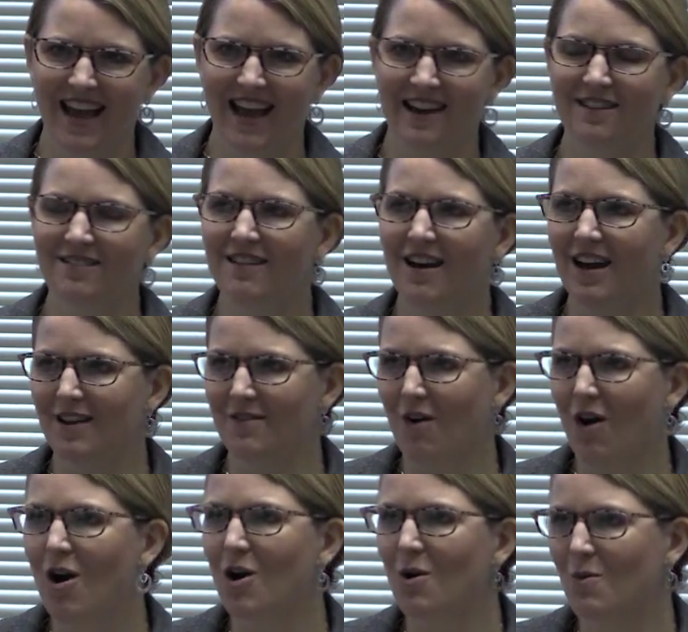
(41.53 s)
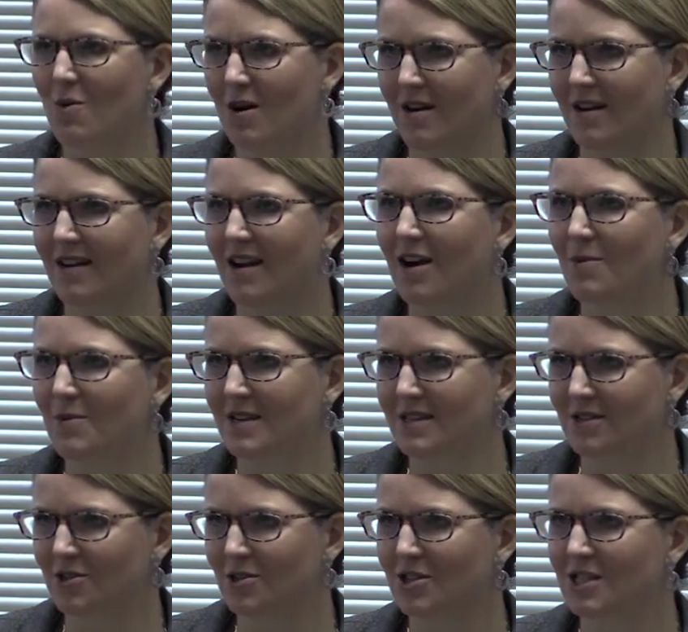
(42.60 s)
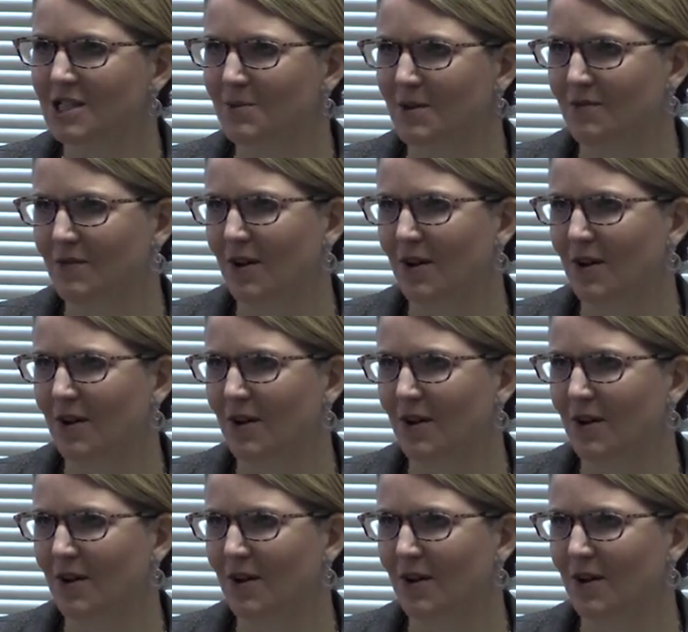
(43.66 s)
And a lot of our work and our research has been